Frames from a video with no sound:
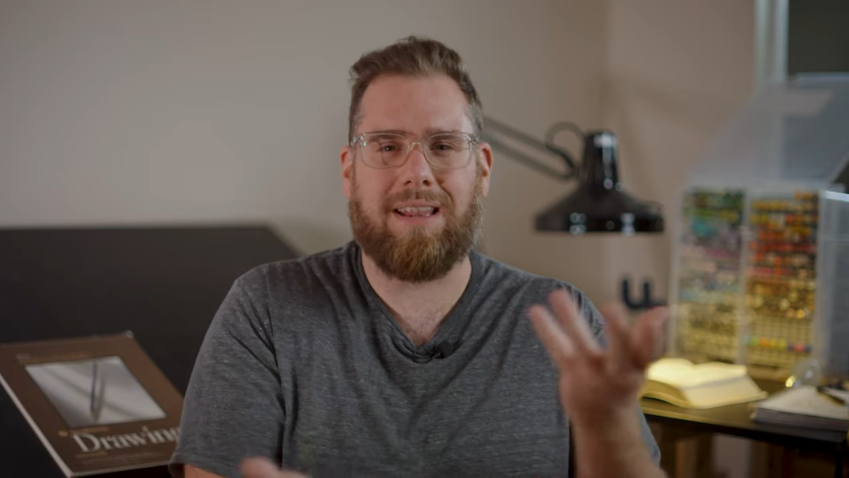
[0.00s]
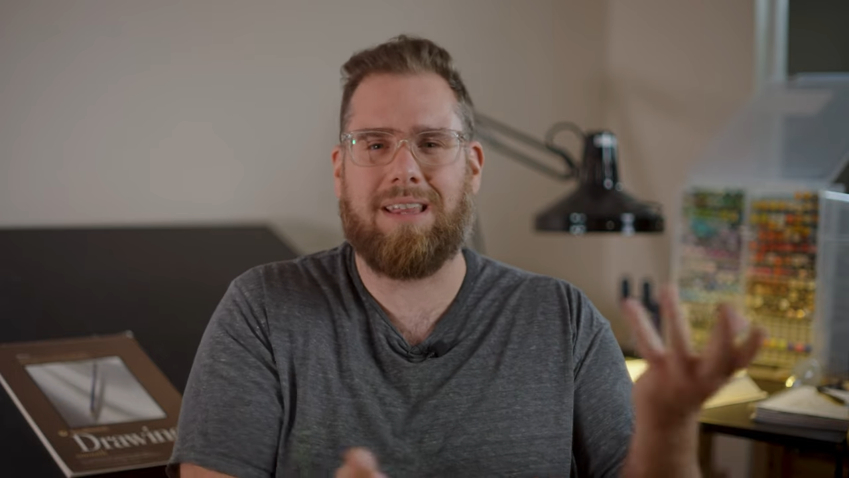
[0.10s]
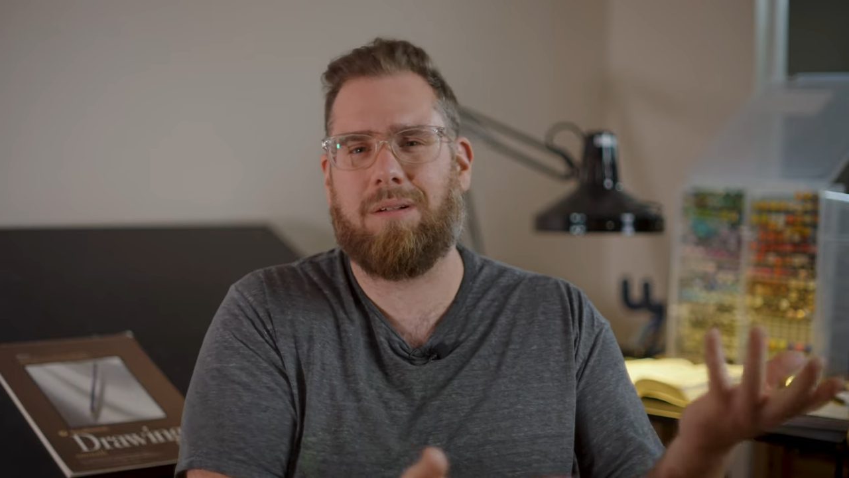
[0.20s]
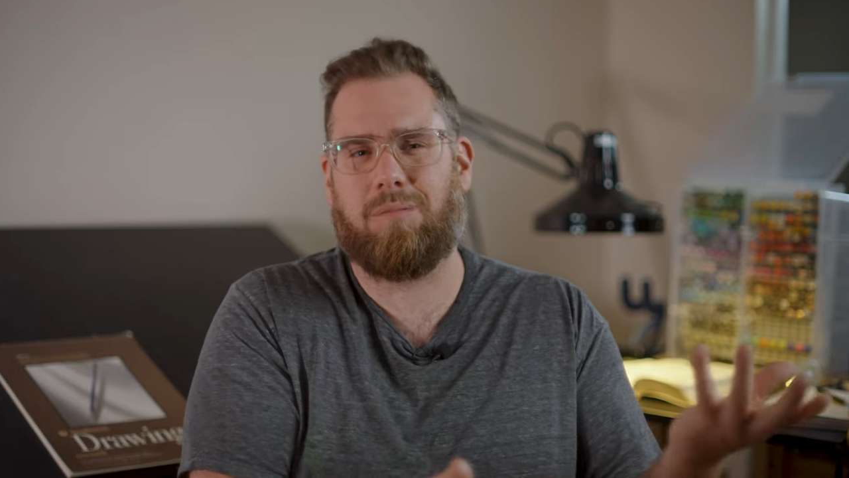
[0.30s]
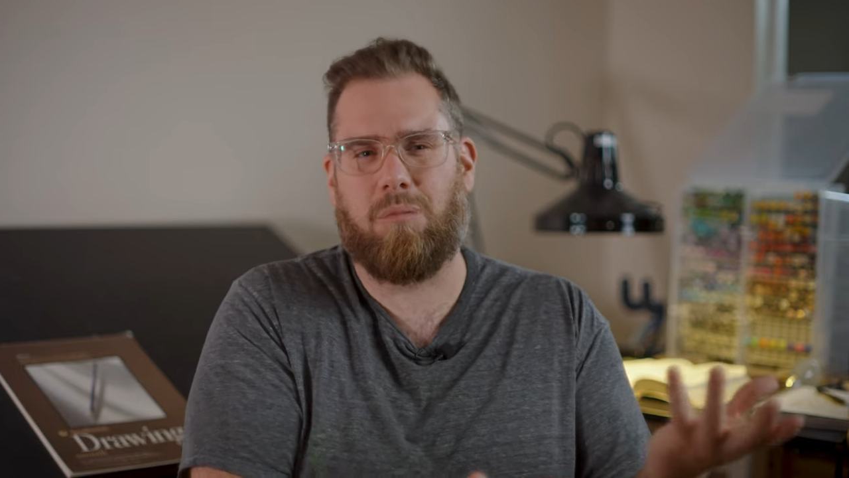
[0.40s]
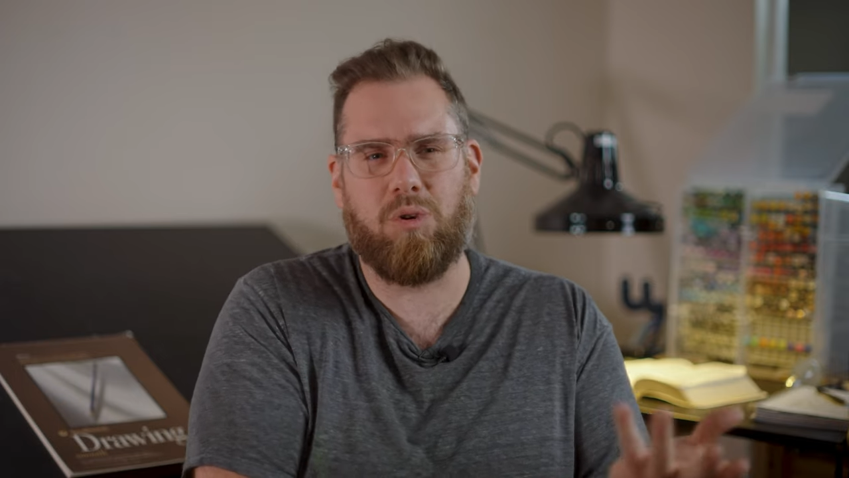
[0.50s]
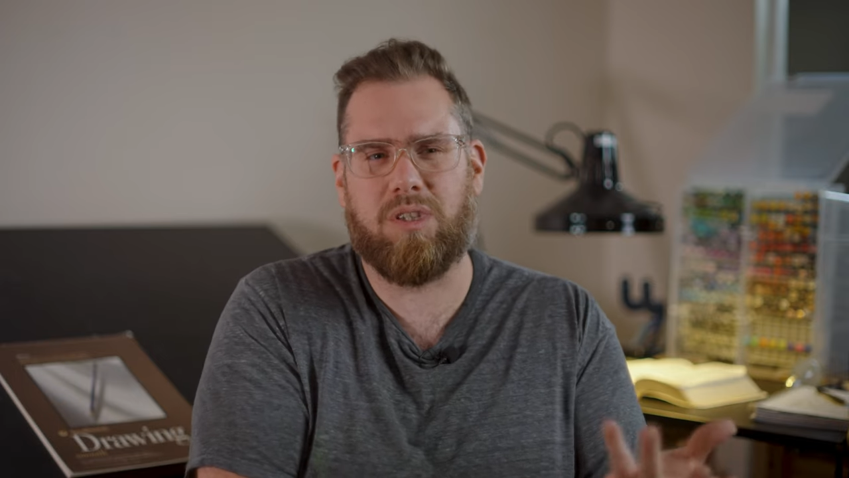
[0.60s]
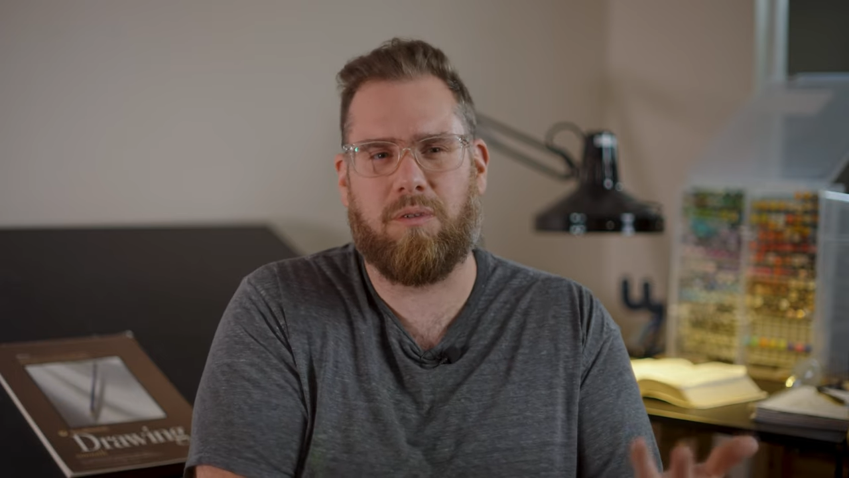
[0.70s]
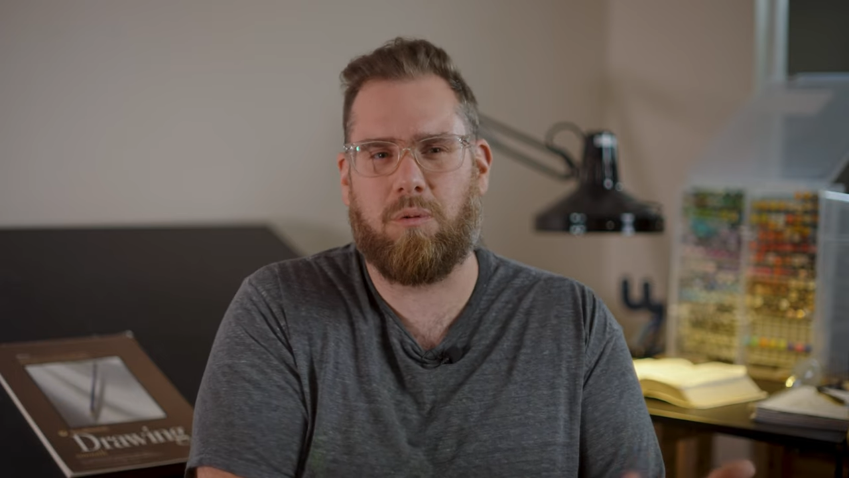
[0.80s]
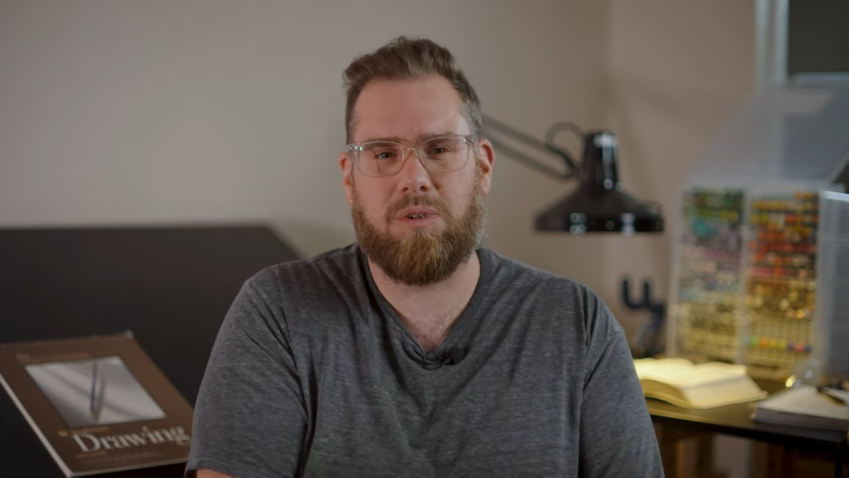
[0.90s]
I think
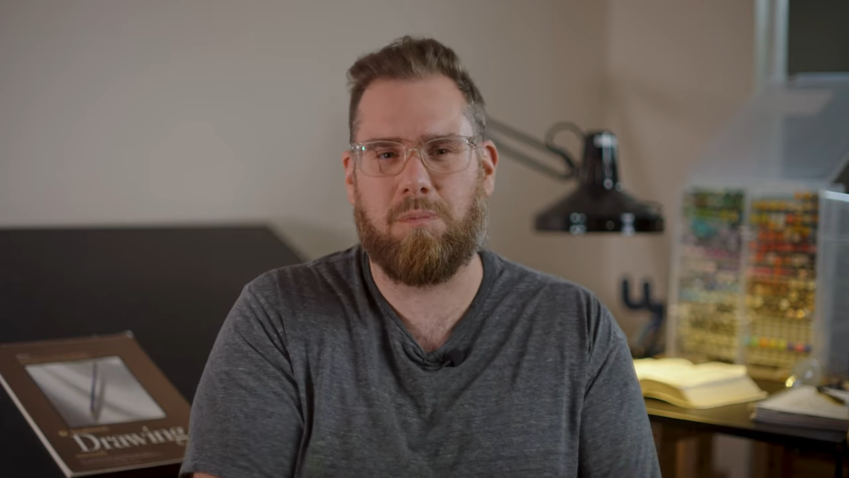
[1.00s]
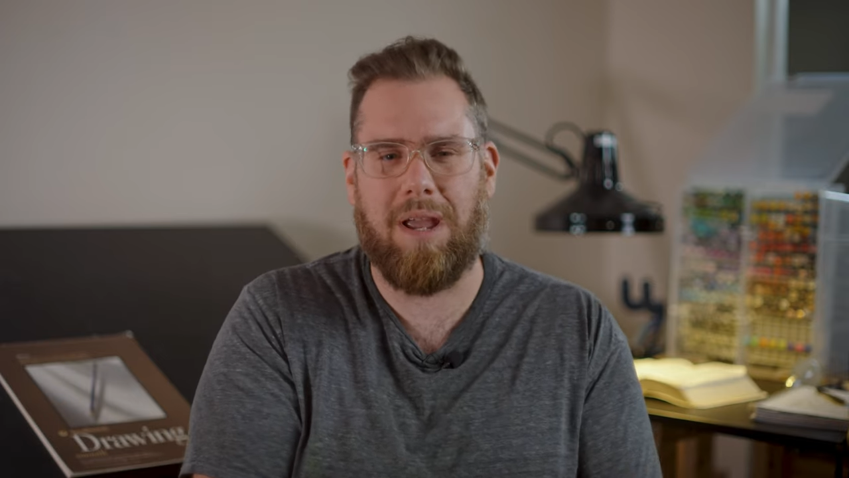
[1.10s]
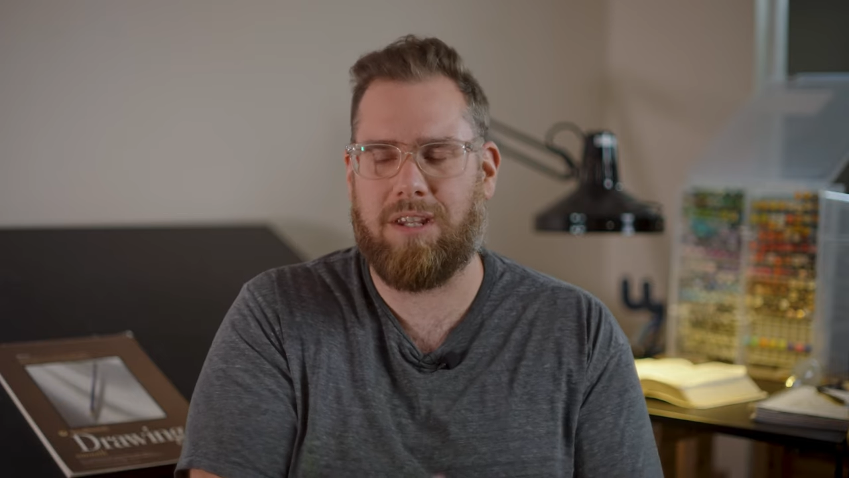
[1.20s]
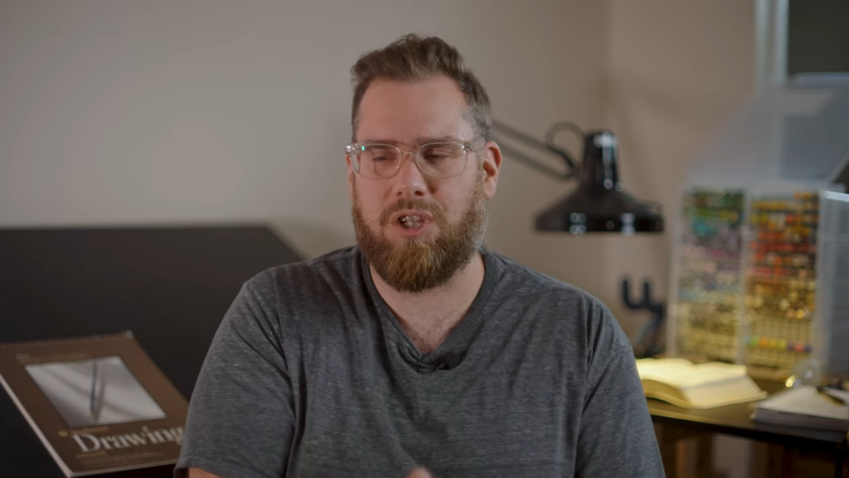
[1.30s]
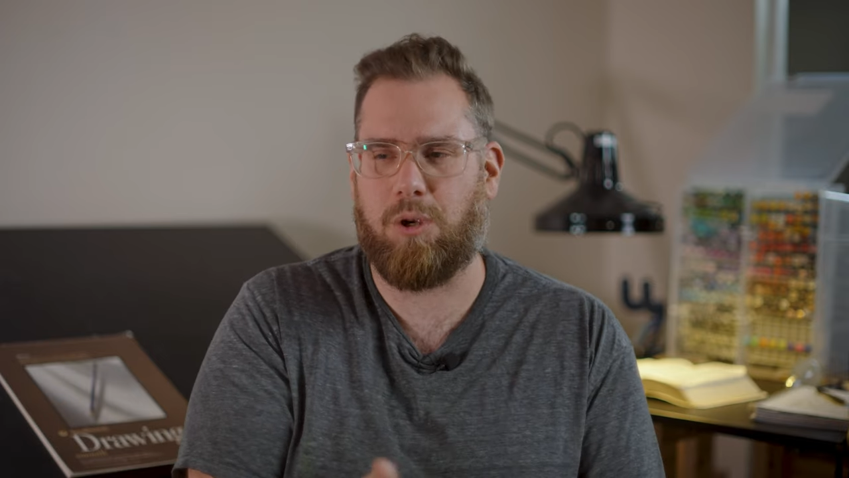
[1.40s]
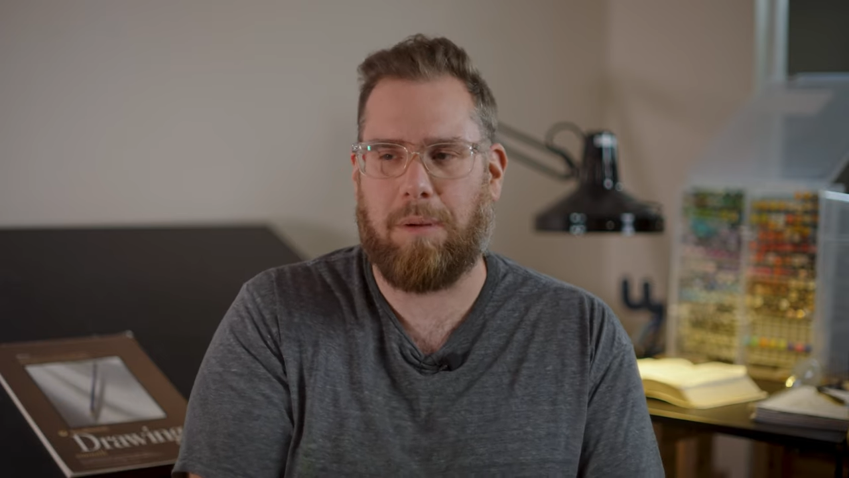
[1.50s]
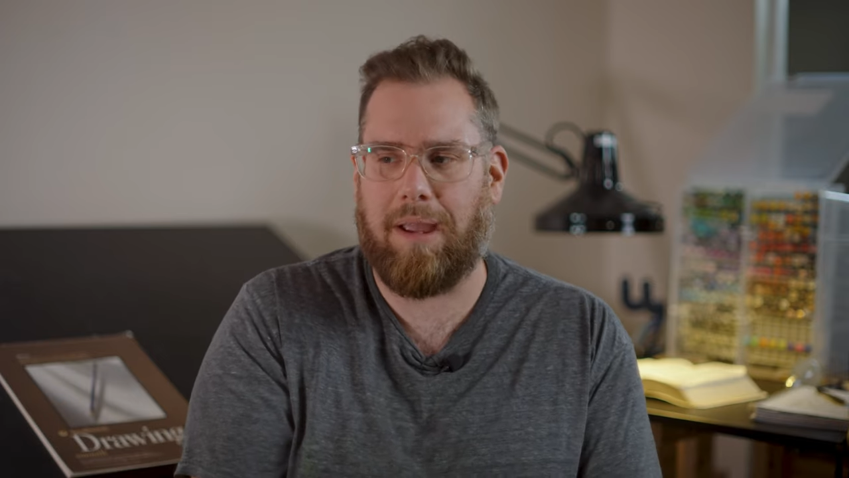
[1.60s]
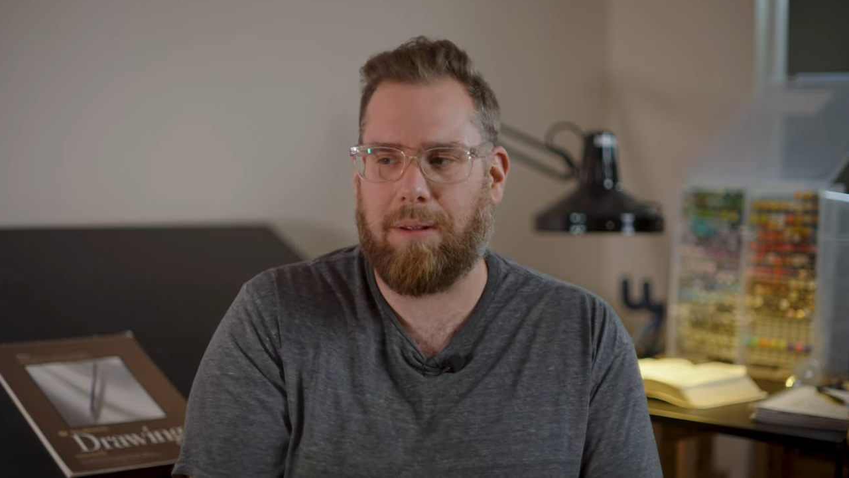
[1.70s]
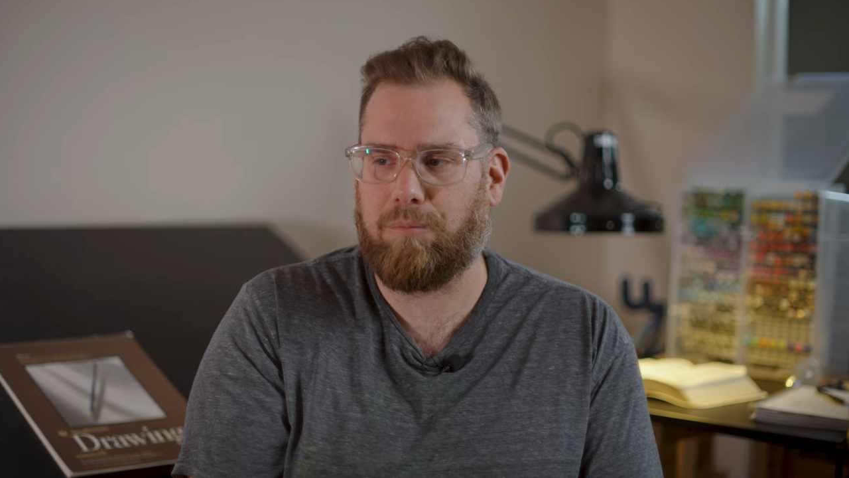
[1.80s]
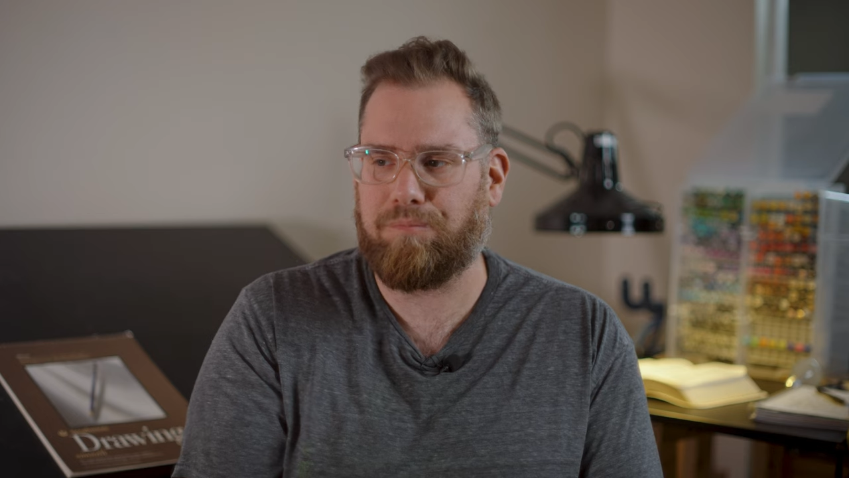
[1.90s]
most of it was made in
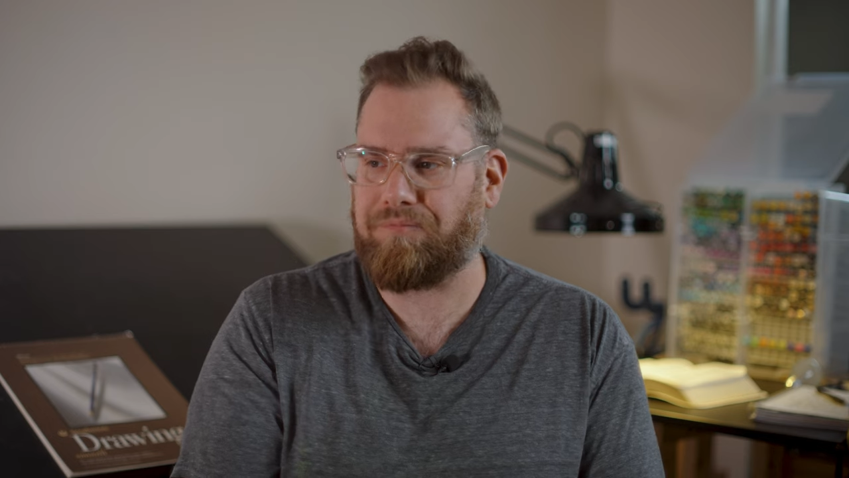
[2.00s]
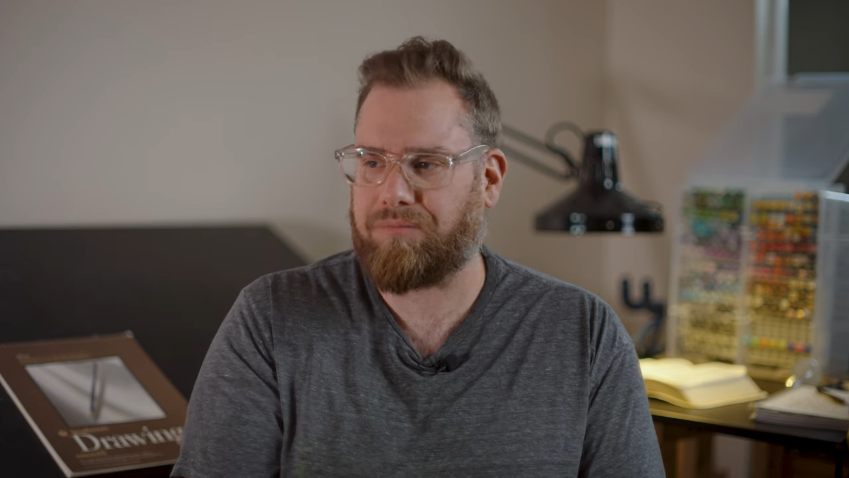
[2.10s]
Japan.